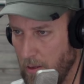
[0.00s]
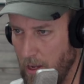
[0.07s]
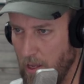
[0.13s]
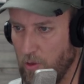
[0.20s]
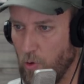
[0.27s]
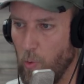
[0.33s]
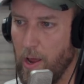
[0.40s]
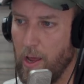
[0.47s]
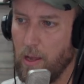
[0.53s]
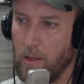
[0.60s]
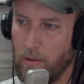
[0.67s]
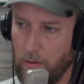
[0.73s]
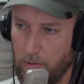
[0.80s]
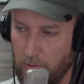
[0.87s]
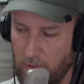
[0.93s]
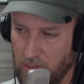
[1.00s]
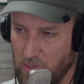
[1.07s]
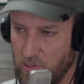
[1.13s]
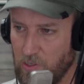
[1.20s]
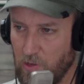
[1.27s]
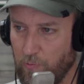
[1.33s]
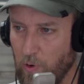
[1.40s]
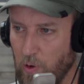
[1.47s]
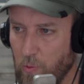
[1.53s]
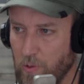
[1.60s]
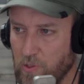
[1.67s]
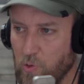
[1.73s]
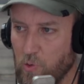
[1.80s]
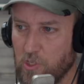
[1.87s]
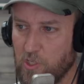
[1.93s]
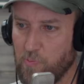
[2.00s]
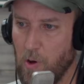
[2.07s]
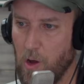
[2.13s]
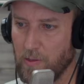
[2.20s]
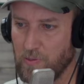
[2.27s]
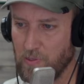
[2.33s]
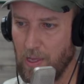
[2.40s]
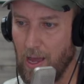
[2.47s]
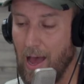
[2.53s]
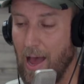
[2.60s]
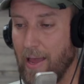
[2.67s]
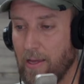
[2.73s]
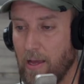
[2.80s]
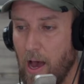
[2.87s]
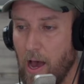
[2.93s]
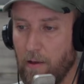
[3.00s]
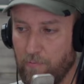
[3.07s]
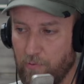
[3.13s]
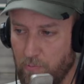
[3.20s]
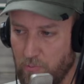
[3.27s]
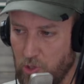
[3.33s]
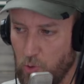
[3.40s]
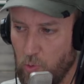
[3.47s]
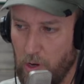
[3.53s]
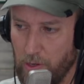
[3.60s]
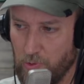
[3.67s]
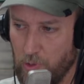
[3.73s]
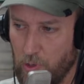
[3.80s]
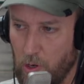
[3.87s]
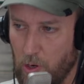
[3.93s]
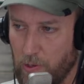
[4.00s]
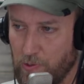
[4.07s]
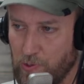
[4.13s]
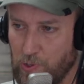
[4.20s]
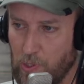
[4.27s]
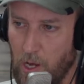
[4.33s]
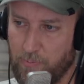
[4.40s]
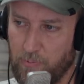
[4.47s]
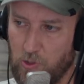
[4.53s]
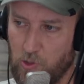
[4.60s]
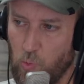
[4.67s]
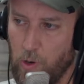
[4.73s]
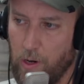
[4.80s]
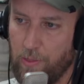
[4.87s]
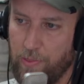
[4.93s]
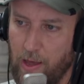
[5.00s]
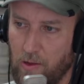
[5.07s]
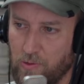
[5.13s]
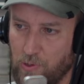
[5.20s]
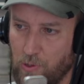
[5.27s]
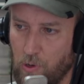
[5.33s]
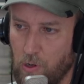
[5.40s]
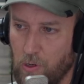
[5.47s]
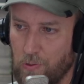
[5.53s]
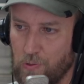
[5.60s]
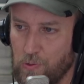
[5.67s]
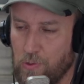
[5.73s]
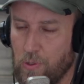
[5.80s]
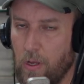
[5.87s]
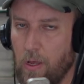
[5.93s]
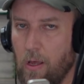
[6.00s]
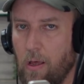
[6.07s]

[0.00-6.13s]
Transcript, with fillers: Either way, this is the frequency response that I got from 200 Hertz up to 20,000 Hertz.